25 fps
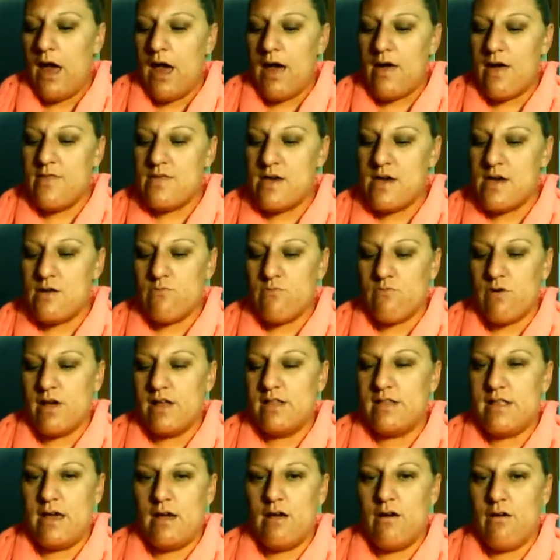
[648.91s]
And then
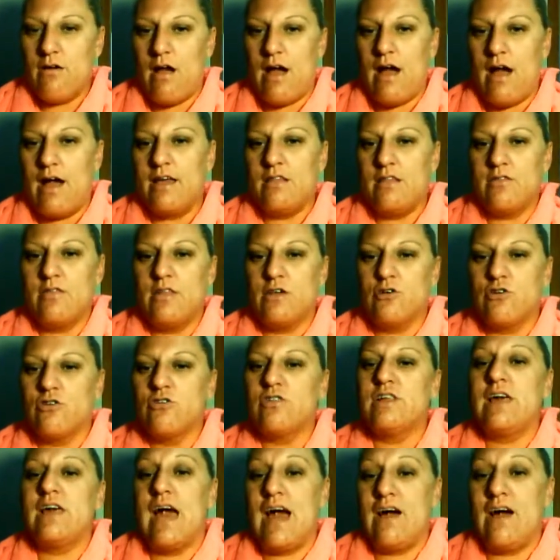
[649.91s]
right there, I
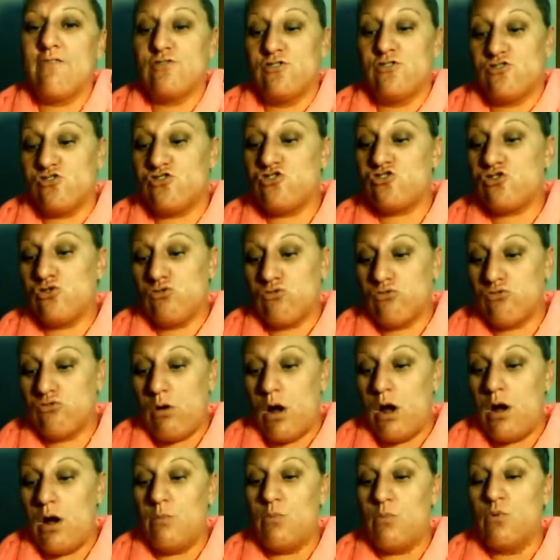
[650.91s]
literally have to
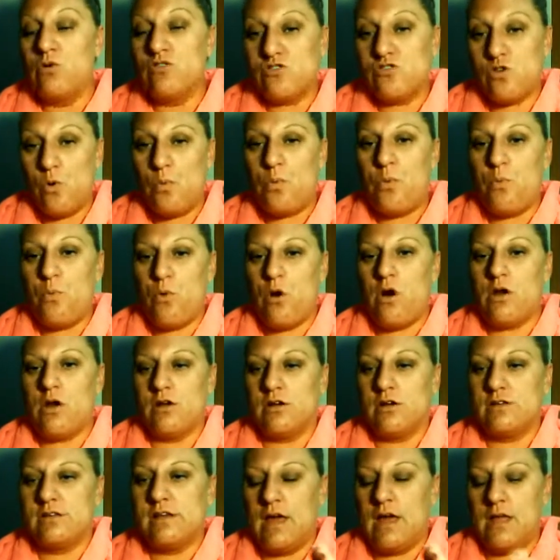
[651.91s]
scrub with soap and
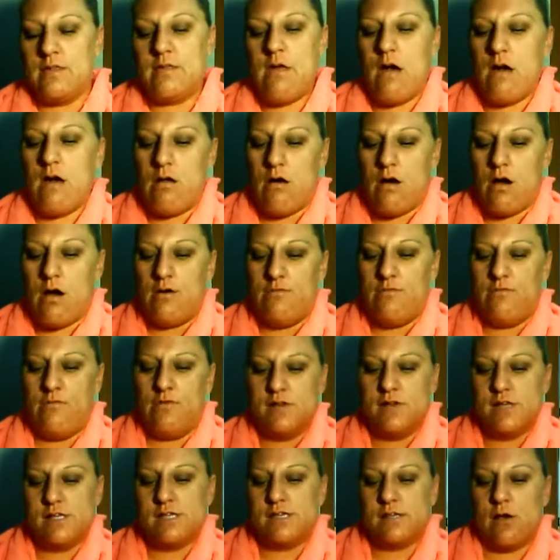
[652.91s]
water to get that
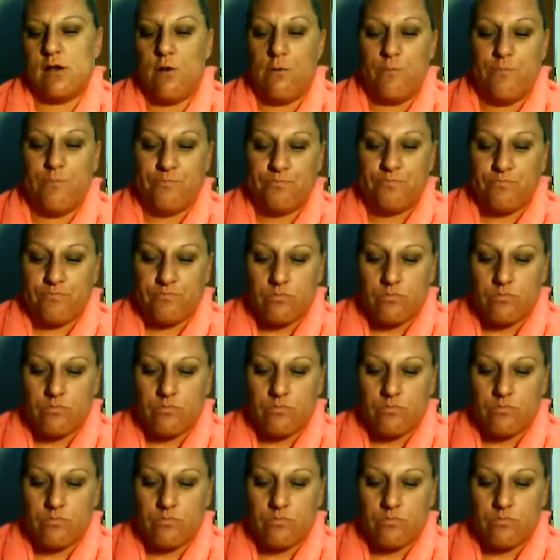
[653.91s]
off. So,